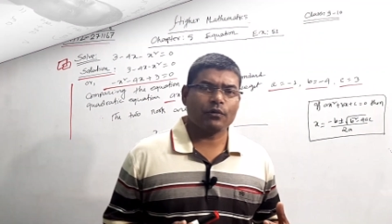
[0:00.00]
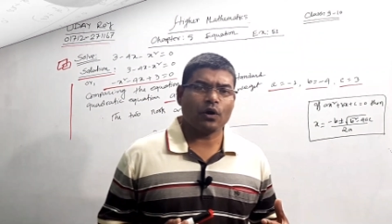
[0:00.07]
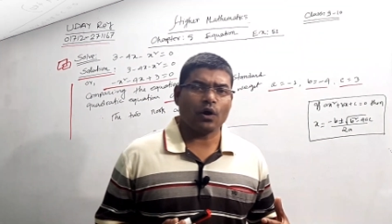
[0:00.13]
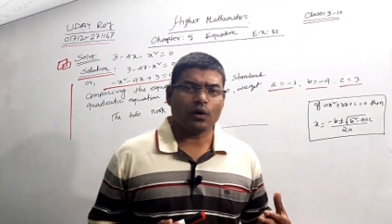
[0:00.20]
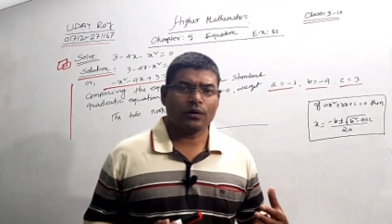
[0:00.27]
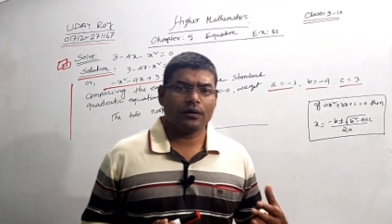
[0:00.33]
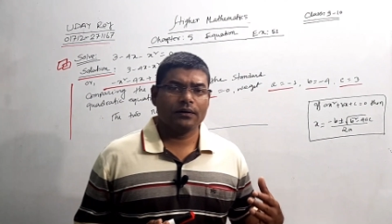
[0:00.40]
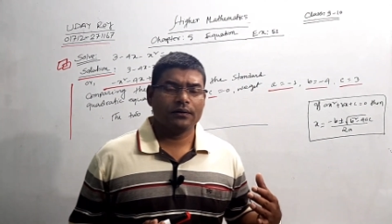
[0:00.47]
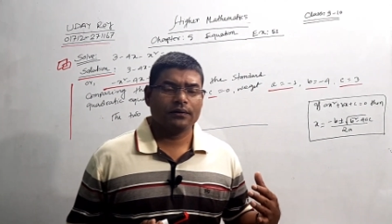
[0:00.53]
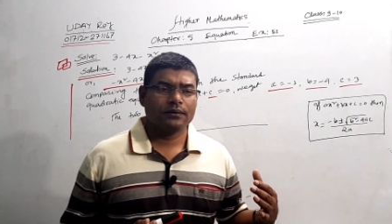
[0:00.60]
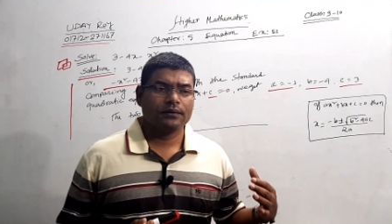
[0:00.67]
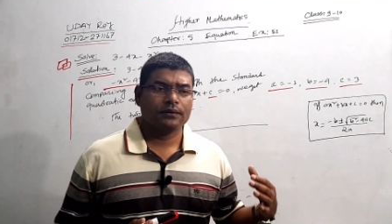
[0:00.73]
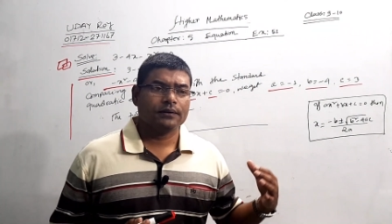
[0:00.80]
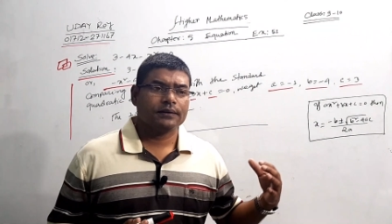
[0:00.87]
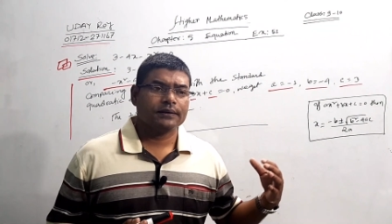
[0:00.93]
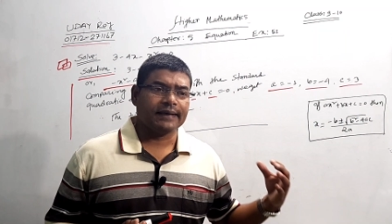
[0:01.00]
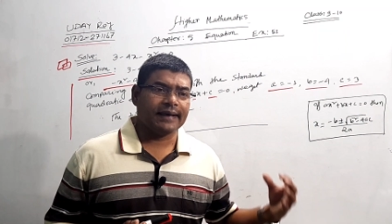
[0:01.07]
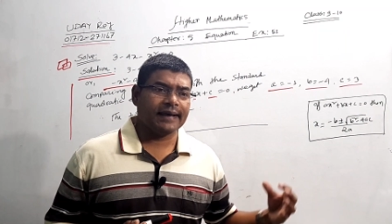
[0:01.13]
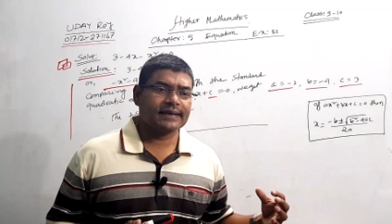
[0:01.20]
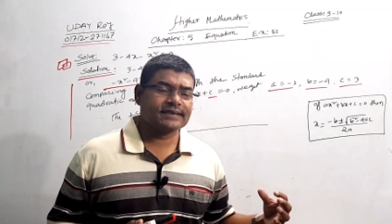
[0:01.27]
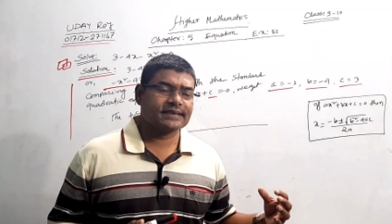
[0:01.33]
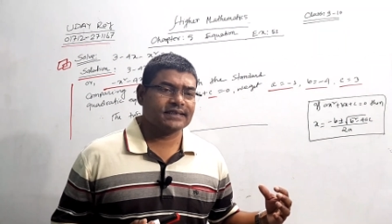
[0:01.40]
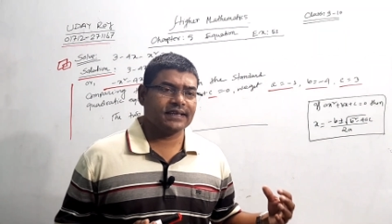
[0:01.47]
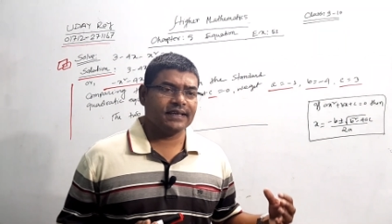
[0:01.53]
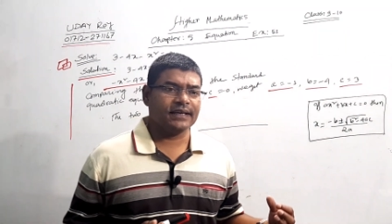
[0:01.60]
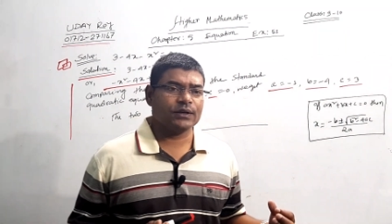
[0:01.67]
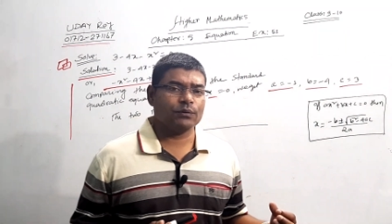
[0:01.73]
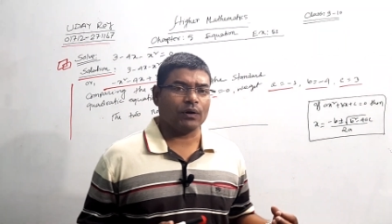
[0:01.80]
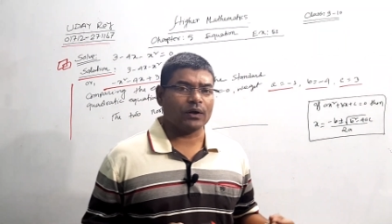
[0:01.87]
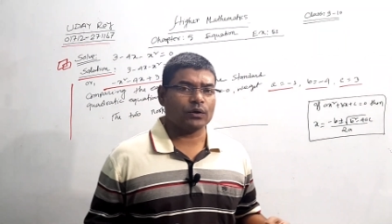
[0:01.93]
got x
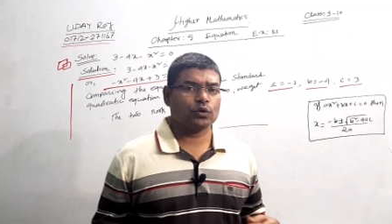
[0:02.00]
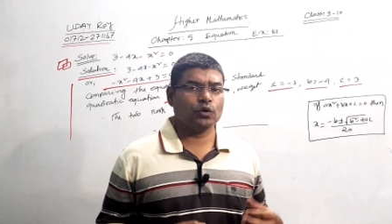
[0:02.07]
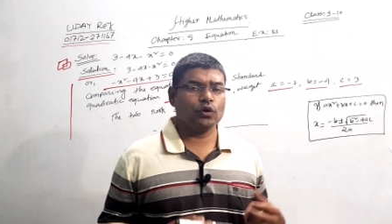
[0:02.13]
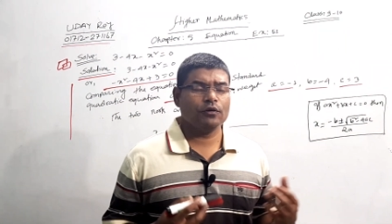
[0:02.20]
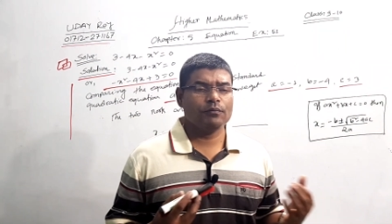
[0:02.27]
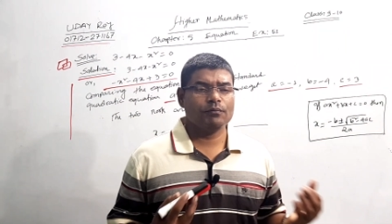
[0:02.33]
equal to